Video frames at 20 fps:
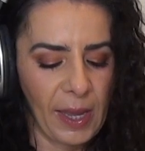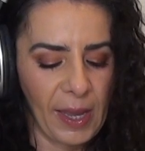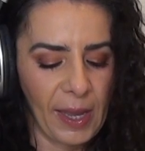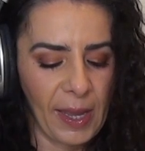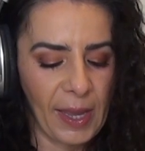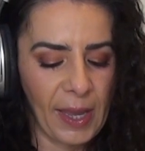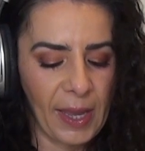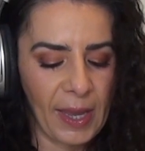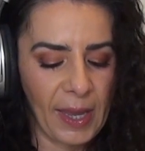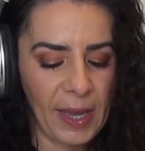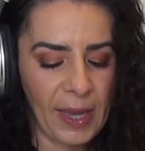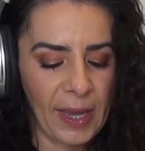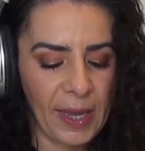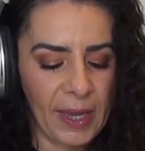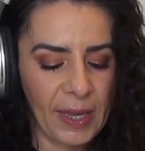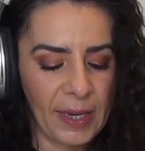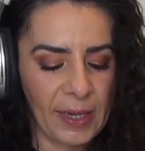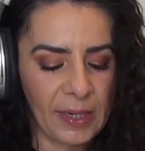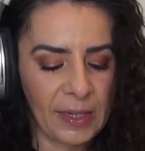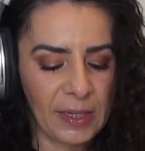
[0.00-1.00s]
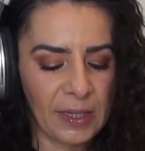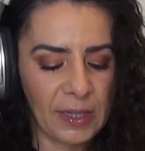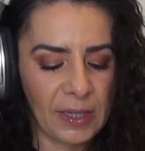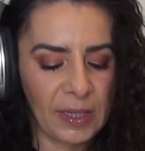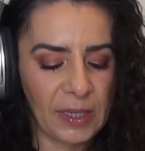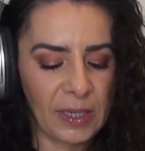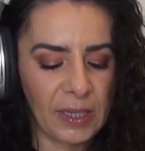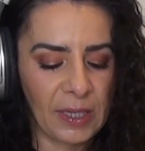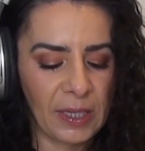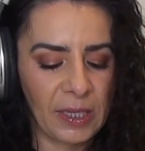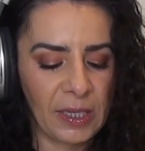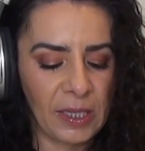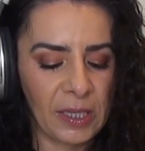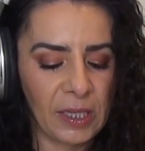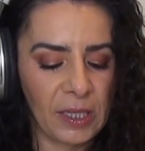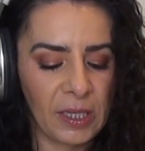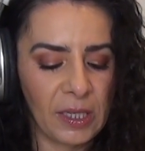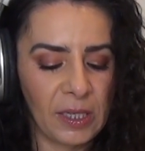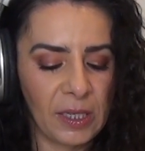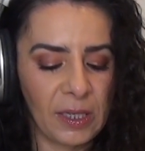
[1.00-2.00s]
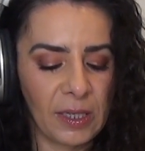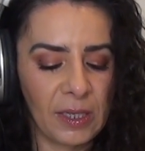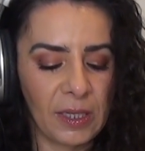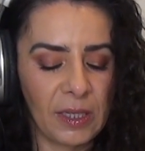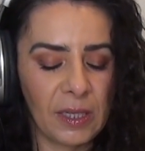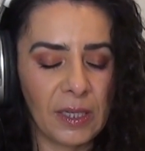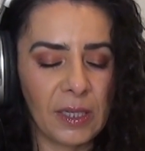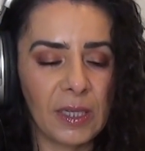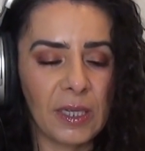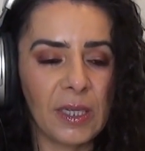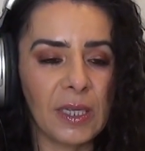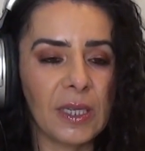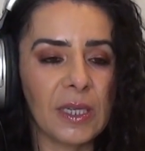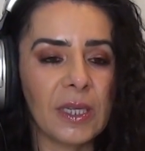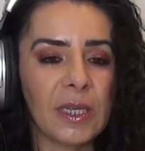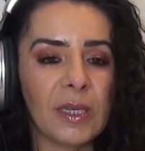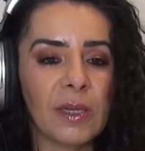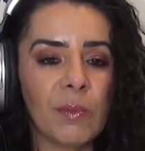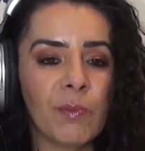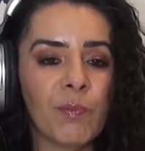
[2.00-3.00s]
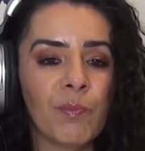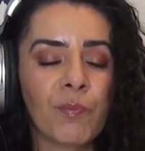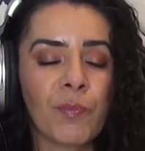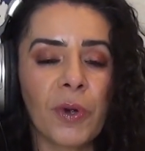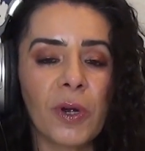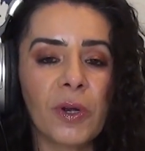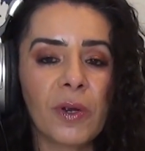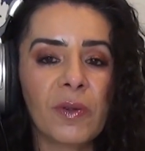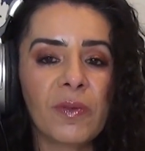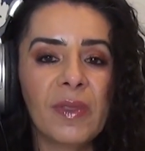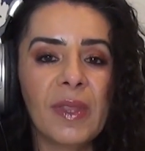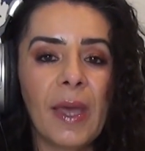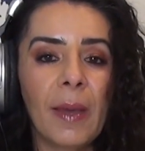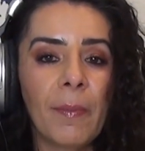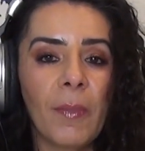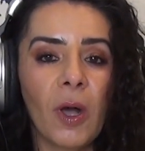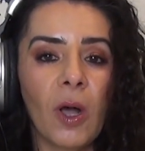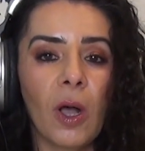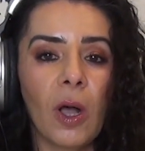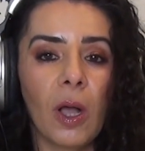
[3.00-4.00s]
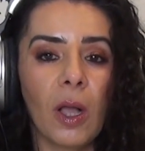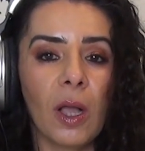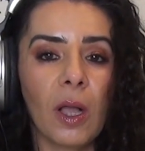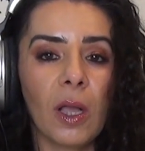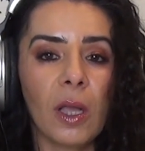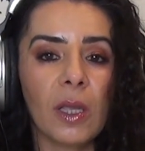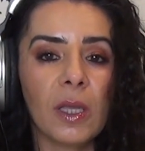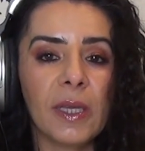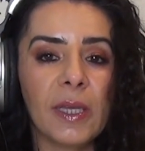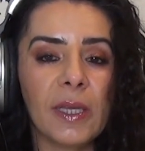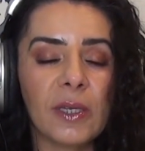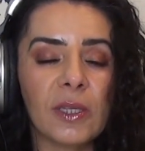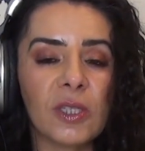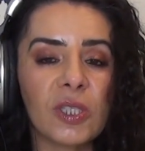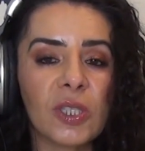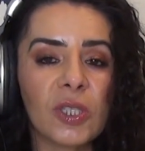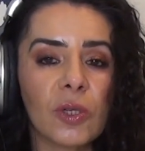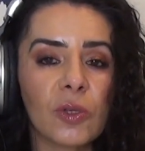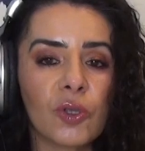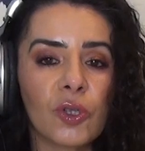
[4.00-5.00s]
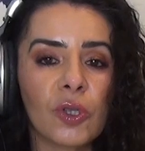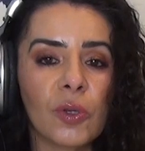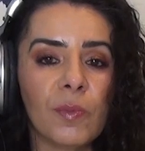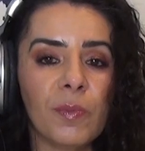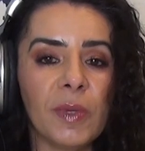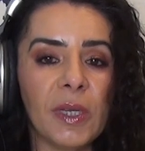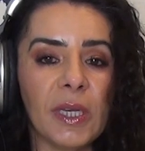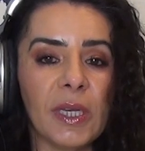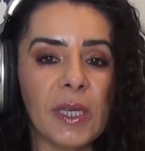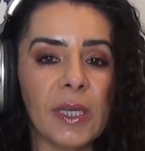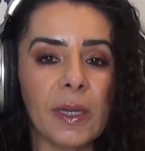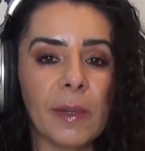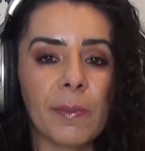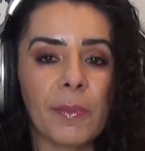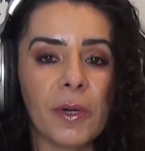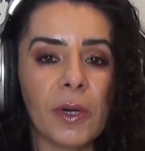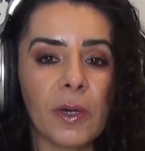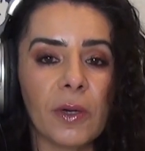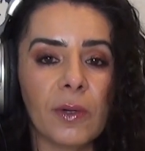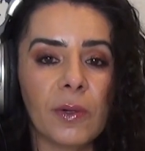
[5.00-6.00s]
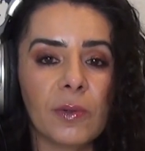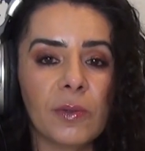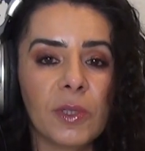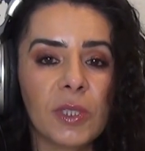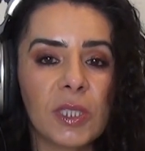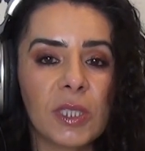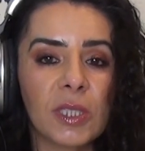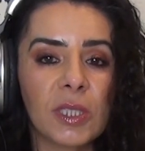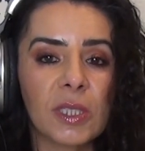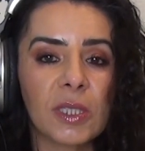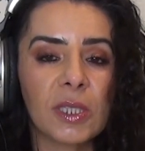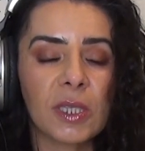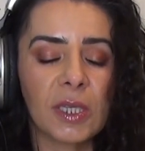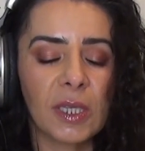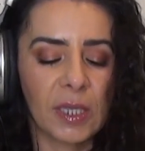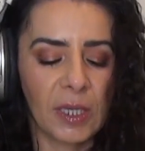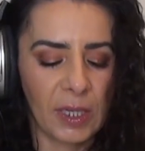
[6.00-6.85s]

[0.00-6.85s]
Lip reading: and he burned them all in a social media post.